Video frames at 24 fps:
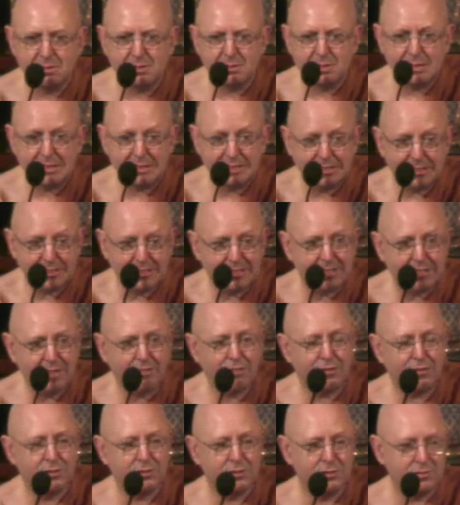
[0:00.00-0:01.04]
is the
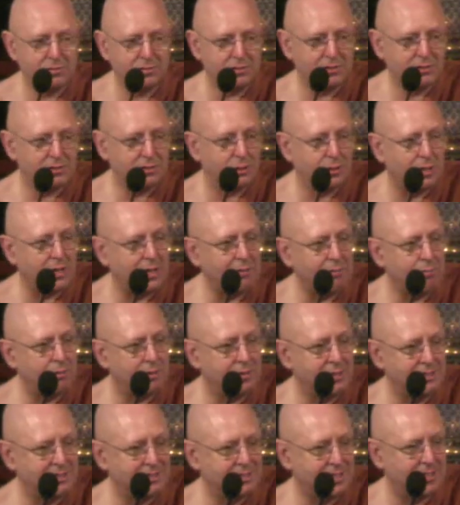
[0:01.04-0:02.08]
difficulties you have with
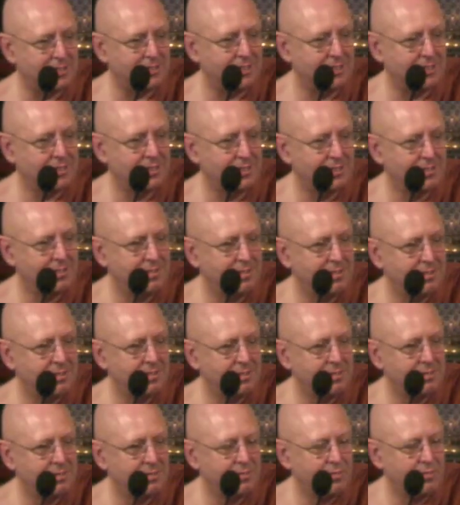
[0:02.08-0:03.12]
each other,
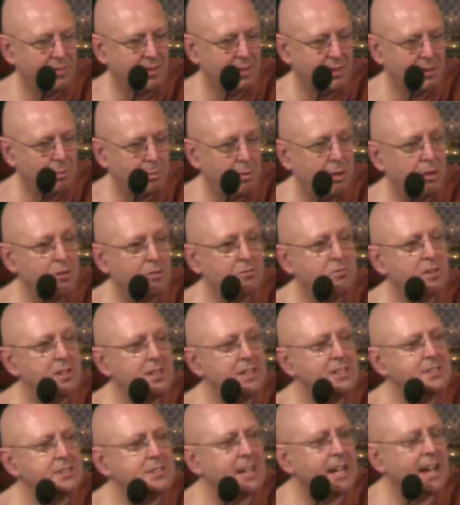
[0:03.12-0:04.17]
where you're really
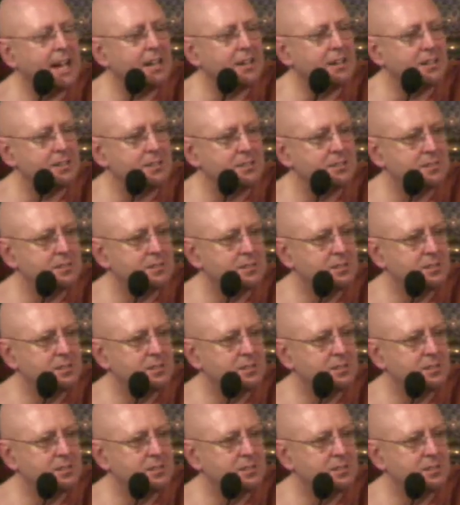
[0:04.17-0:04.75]
challenged.